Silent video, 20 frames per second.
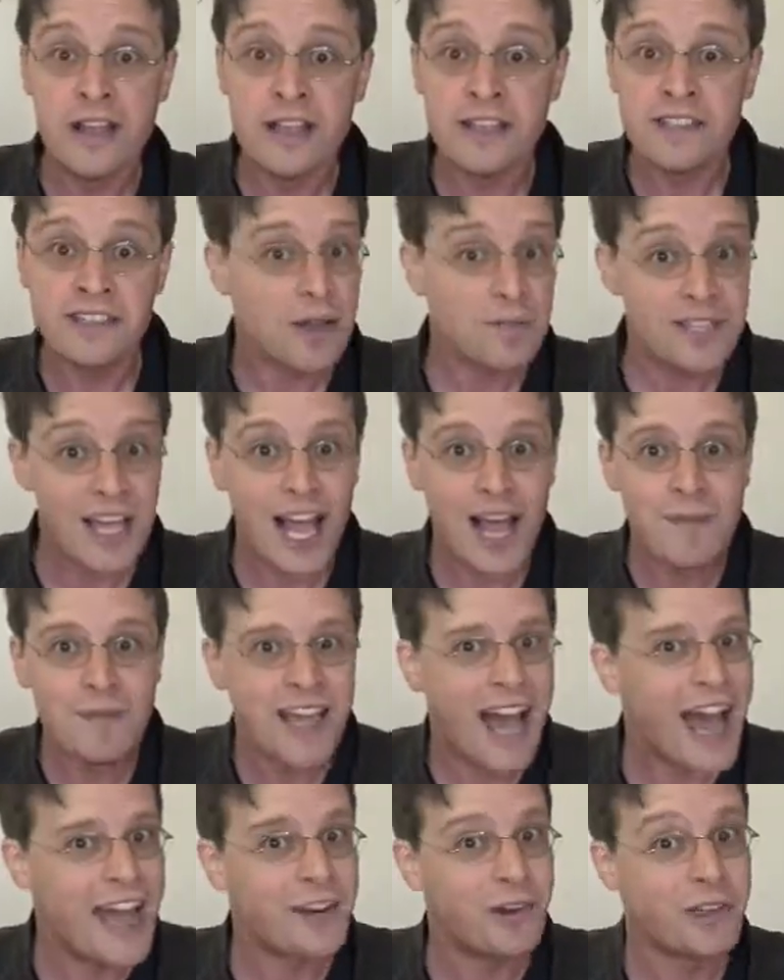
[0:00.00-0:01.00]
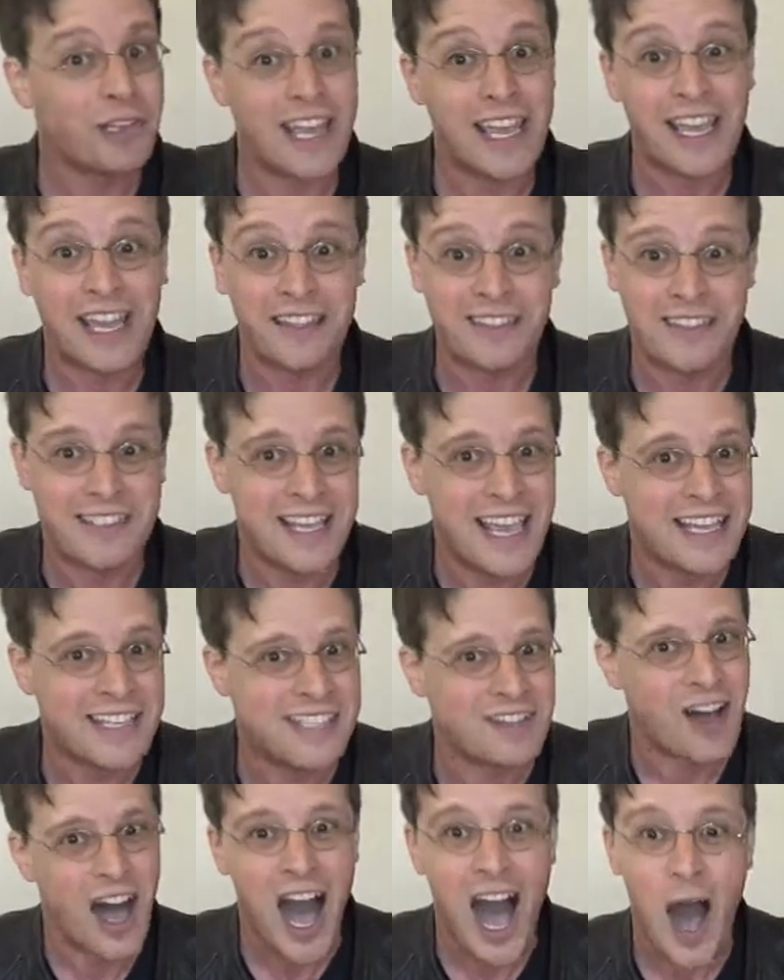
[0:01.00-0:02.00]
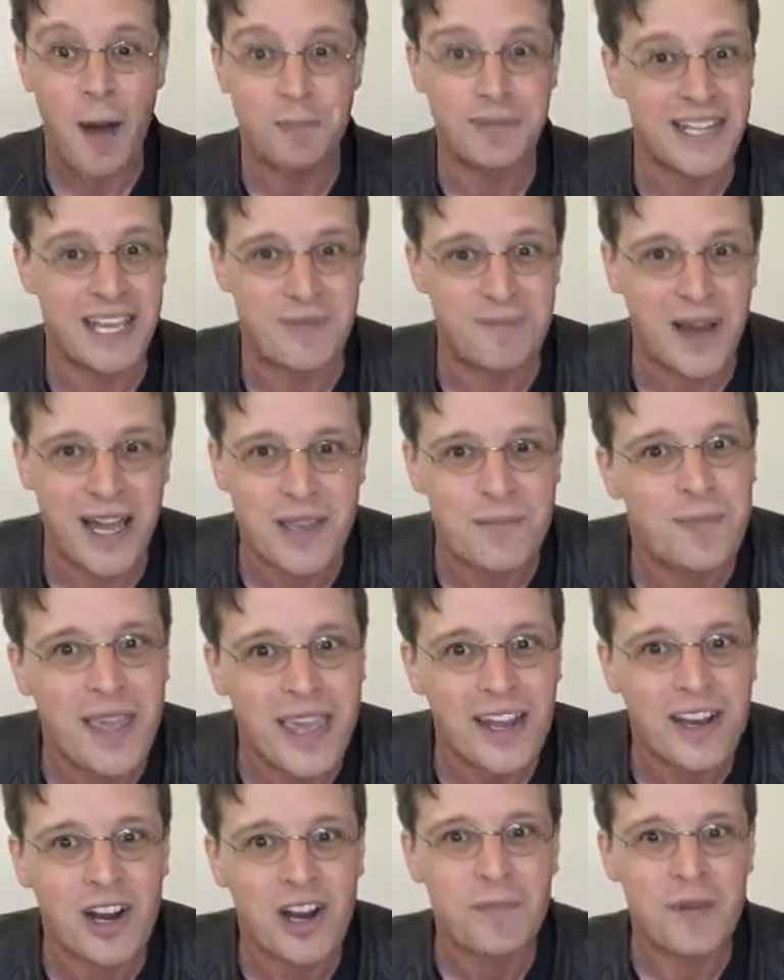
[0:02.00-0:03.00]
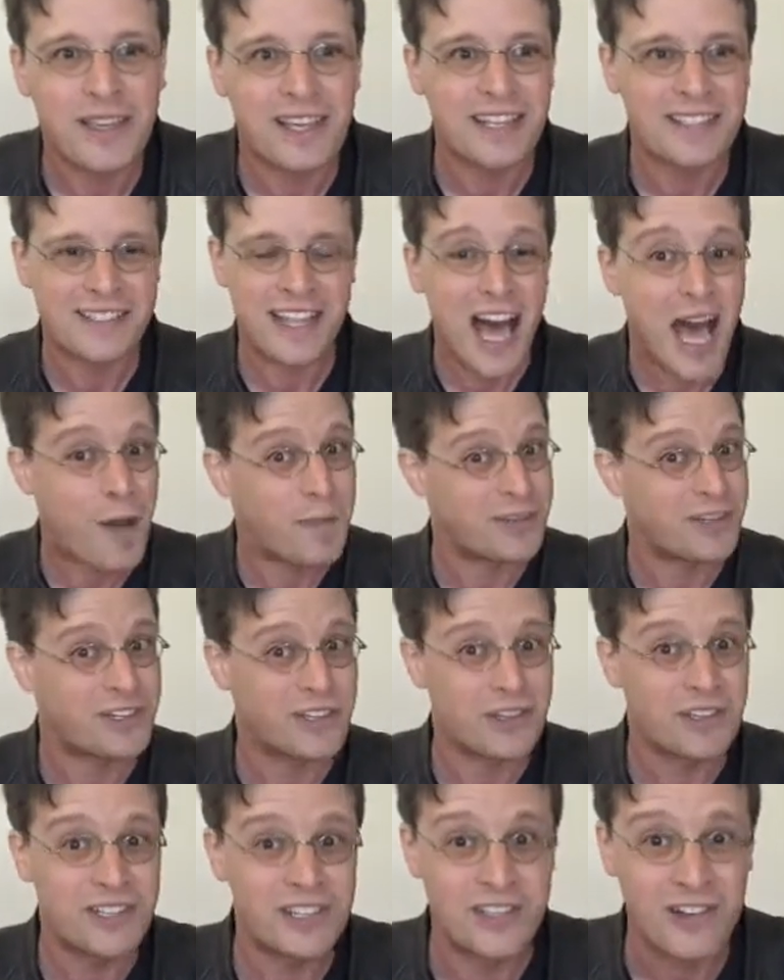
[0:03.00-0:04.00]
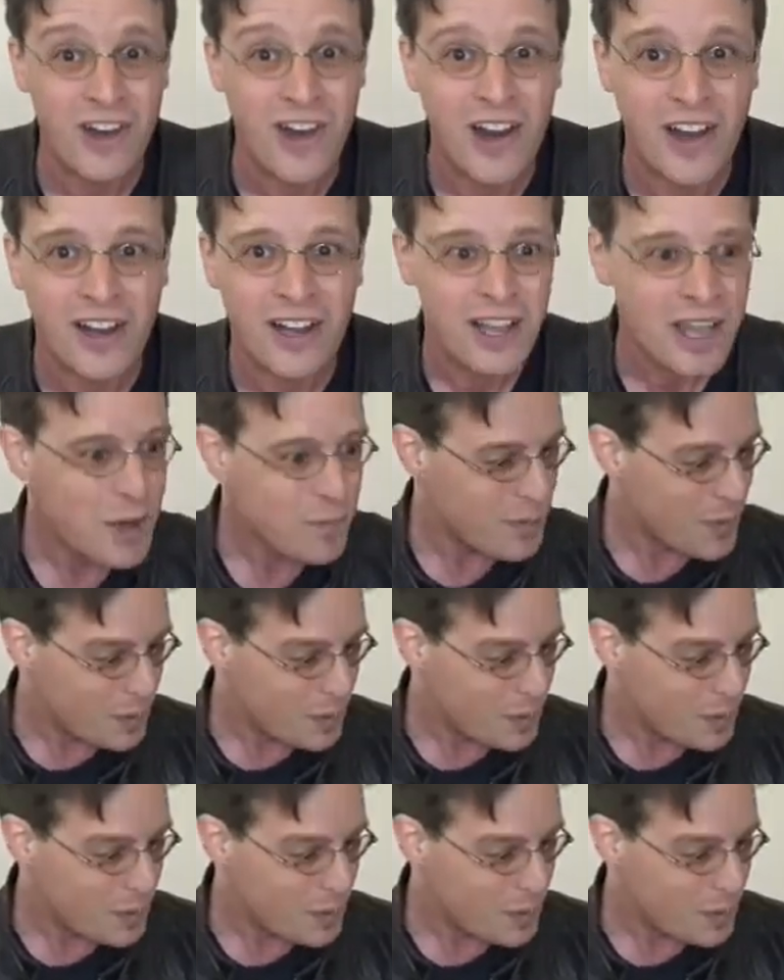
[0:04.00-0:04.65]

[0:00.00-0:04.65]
Sometimes I don't like the taste of hops in my beer because the hops are too strong.